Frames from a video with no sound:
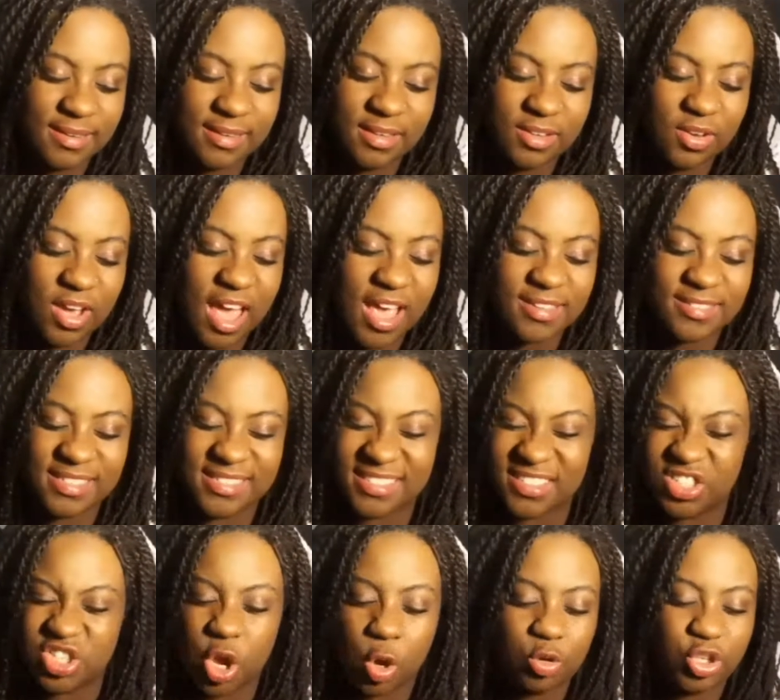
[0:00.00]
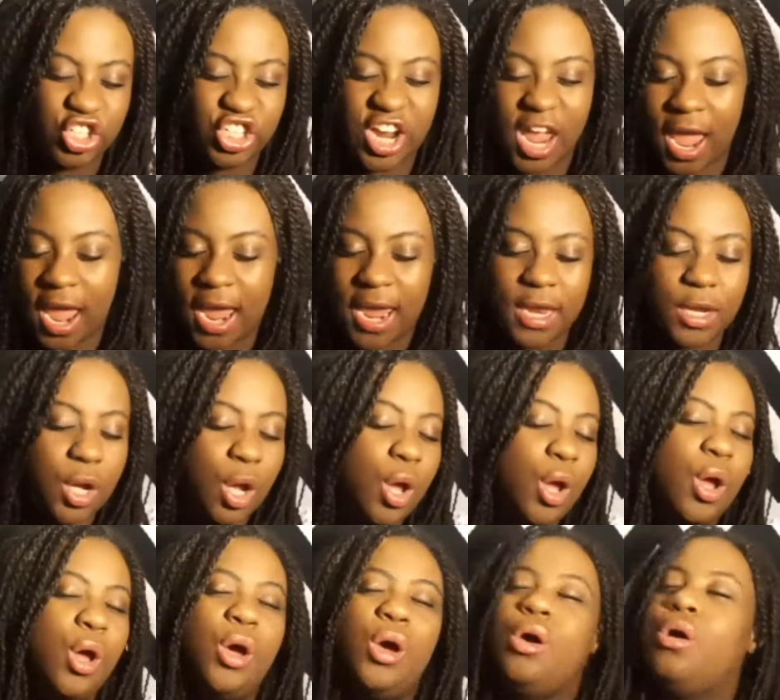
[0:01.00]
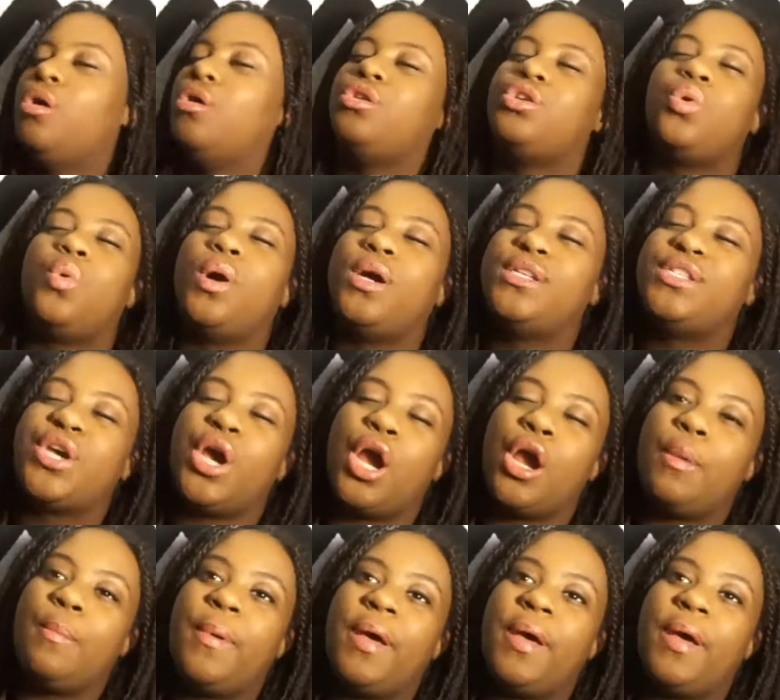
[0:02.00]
you guys, this is no shade towards her,